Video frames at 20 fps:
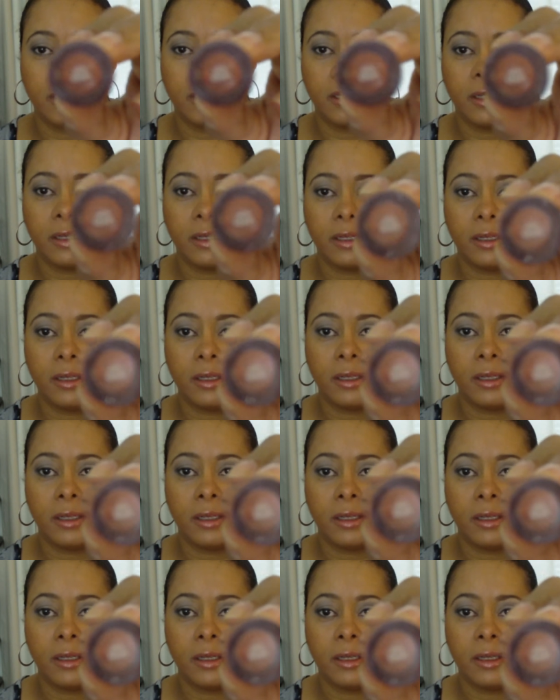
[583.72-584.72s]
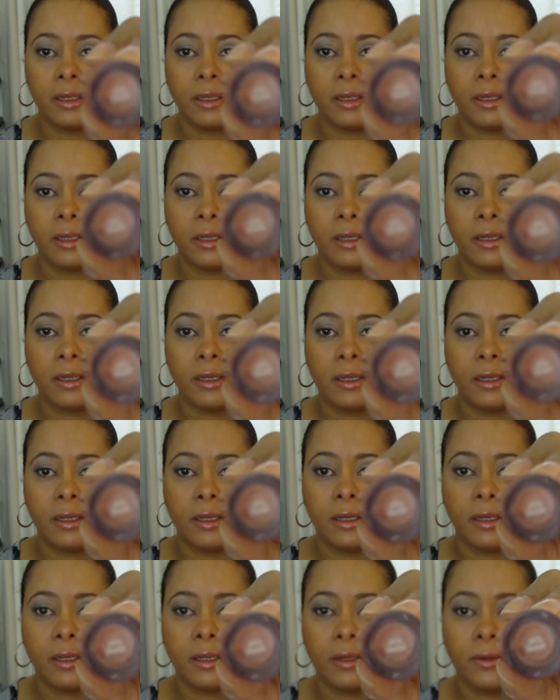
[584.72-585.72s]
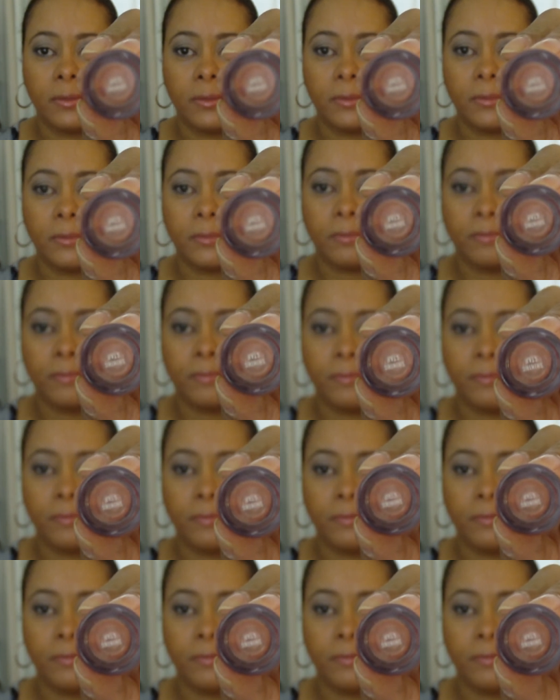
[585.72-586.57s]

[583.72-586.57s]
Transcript: Nobody speaks.